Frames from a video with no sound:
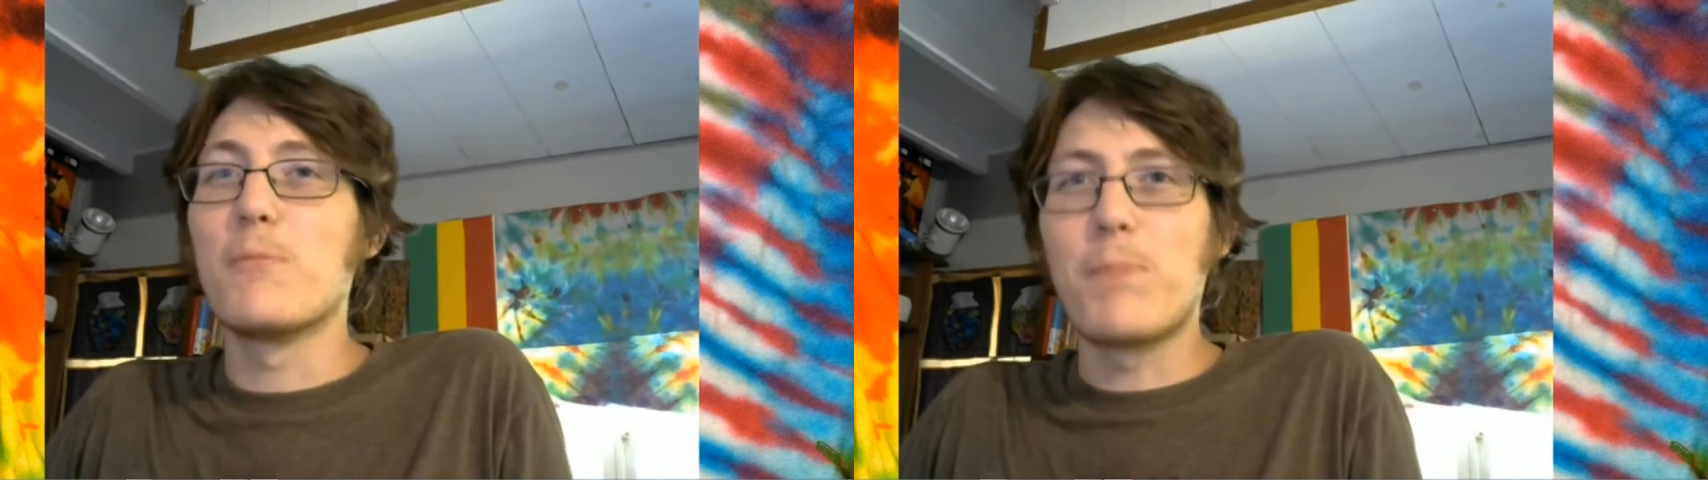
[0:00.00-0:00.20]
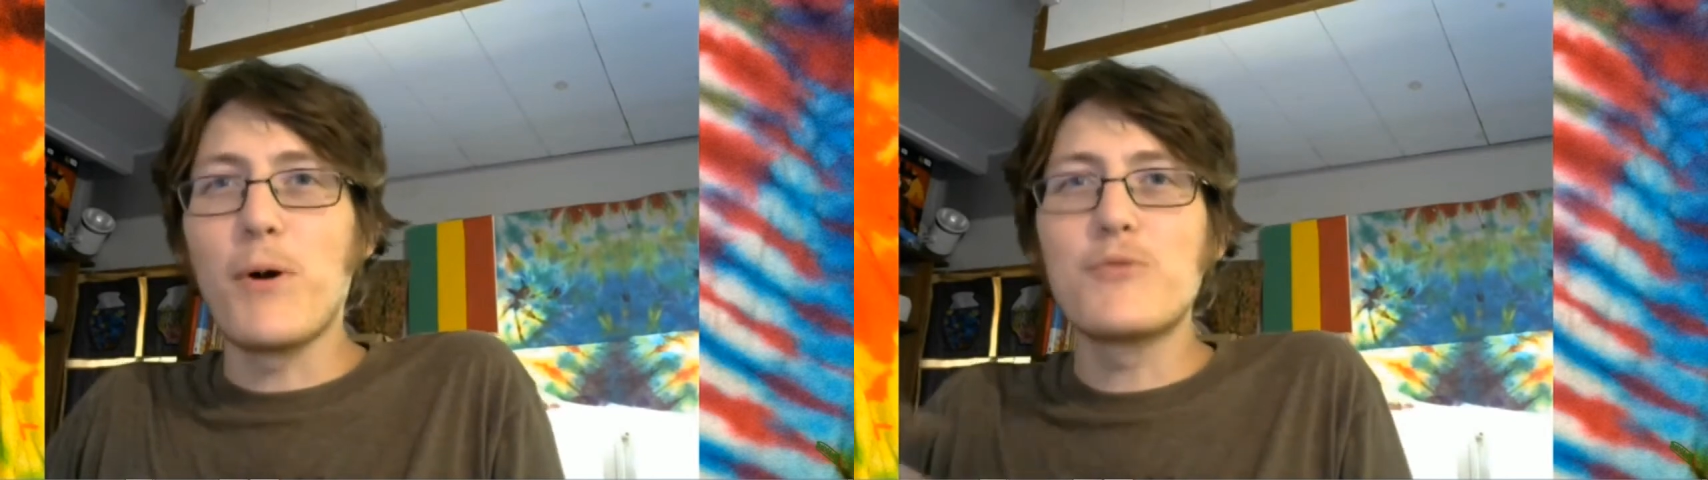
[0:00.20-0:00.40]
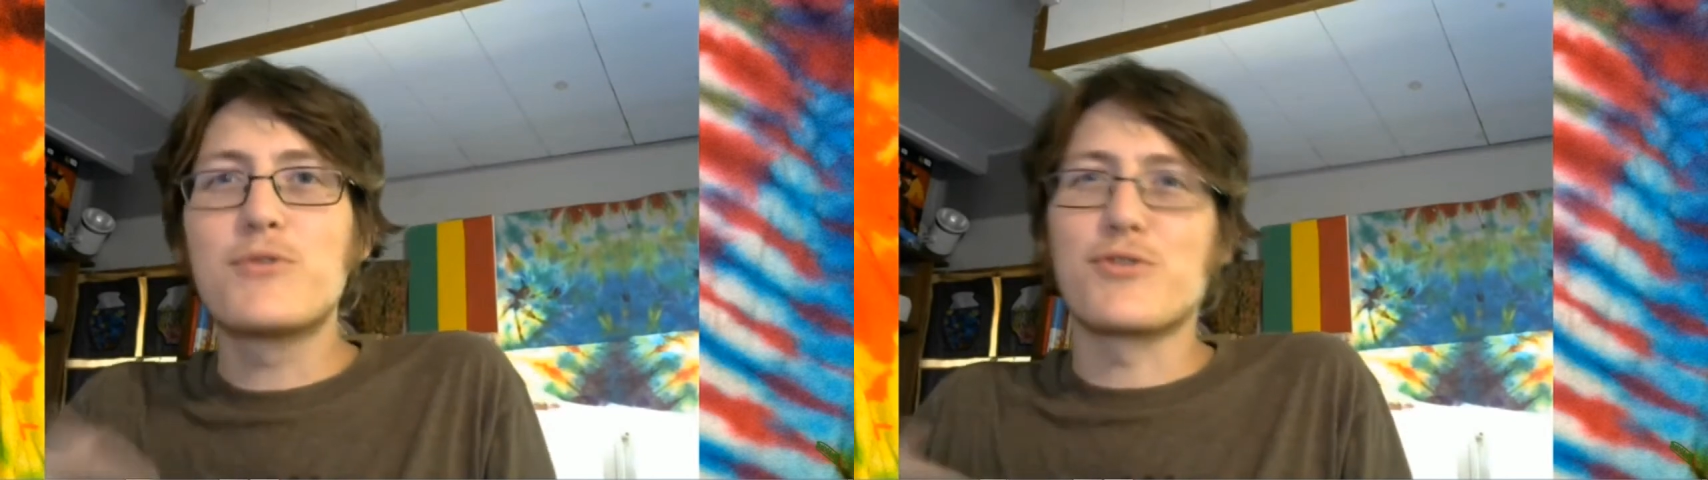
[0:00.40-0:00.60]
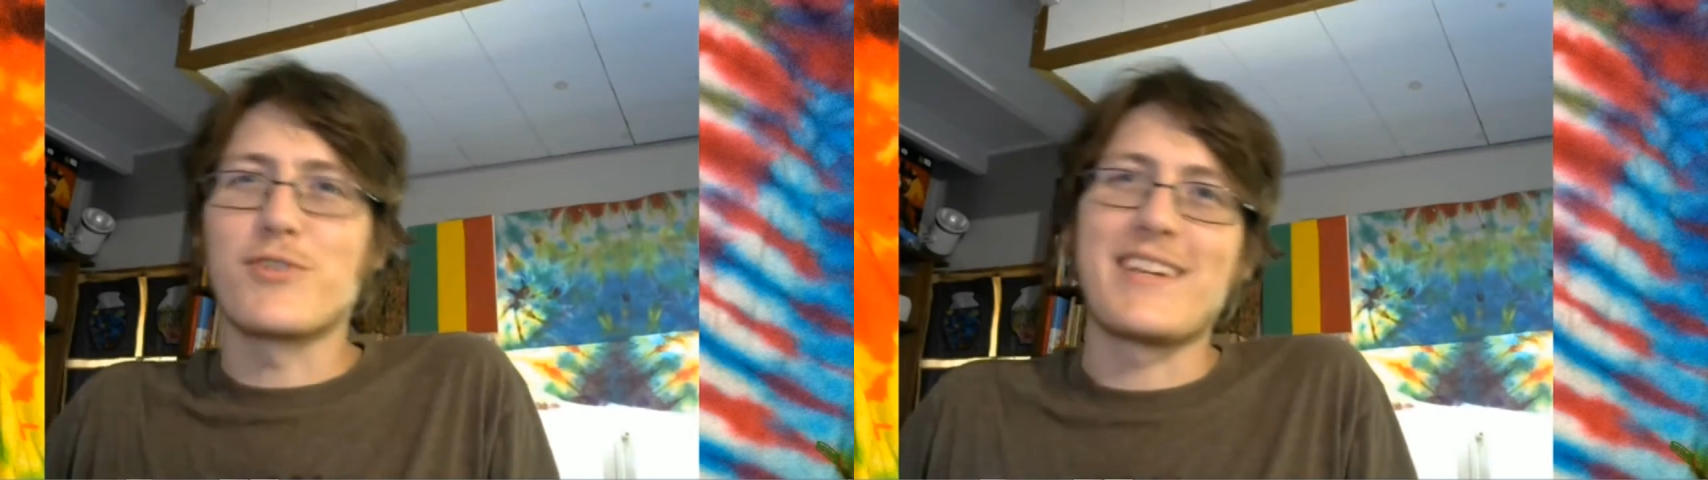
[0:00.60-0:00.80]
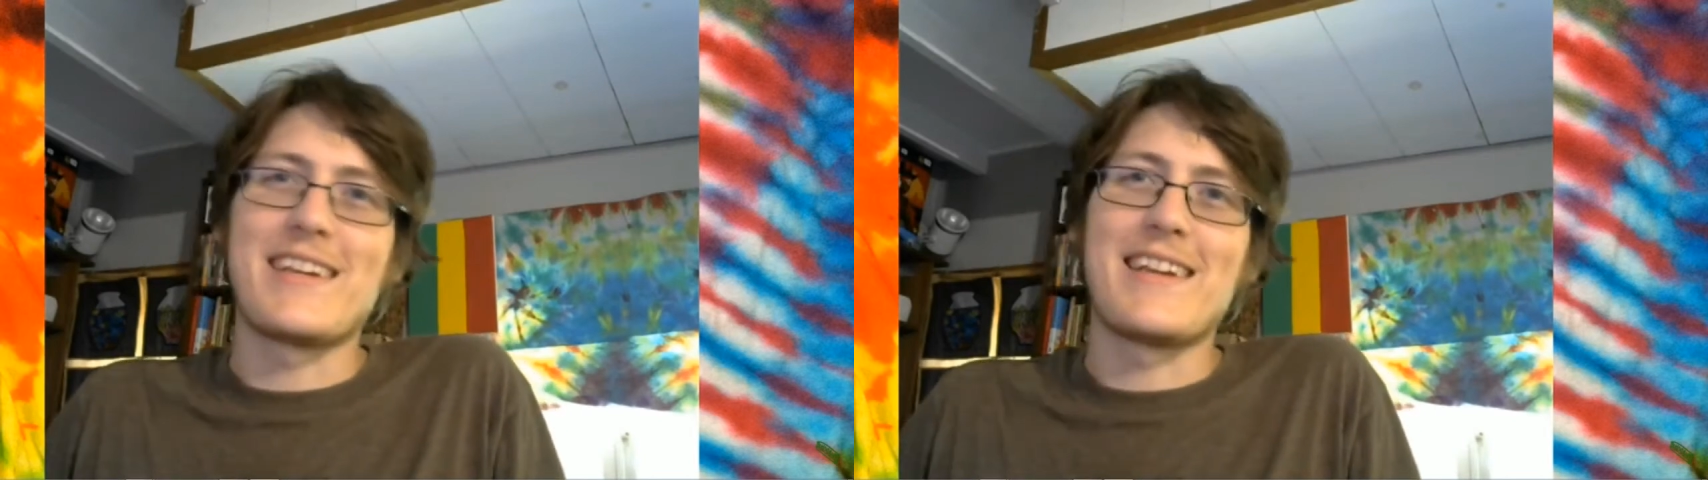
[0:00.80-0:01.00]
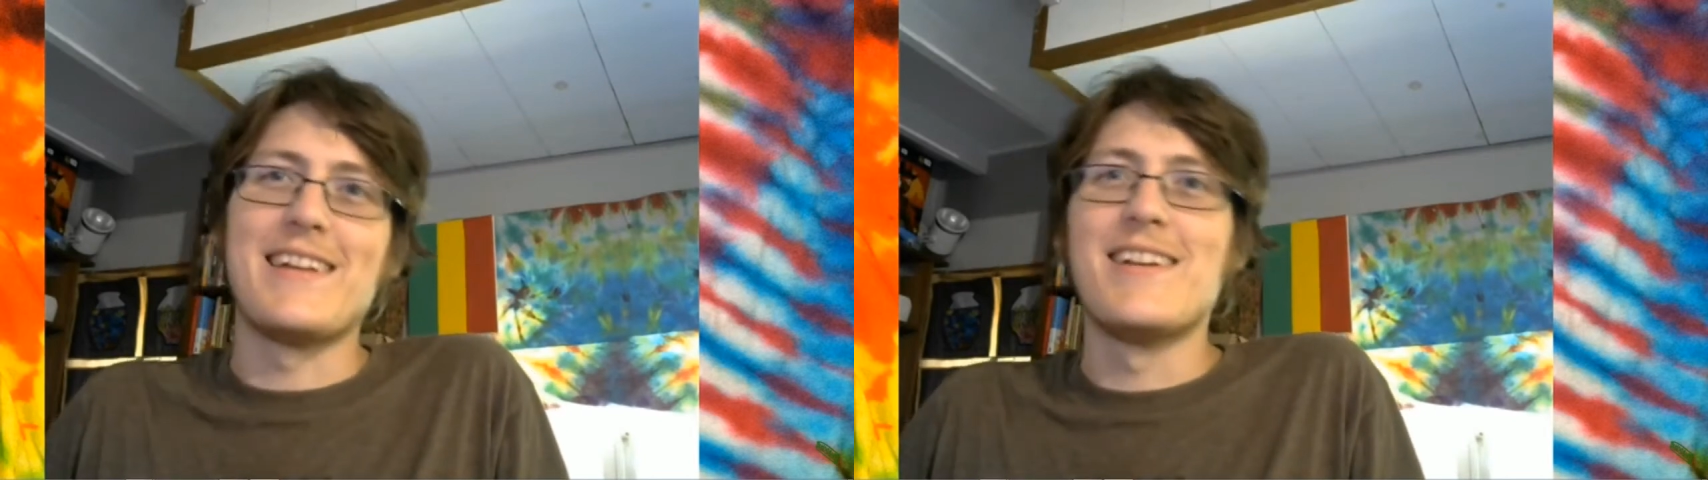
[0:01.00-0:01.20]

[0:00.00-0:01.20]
both drinking,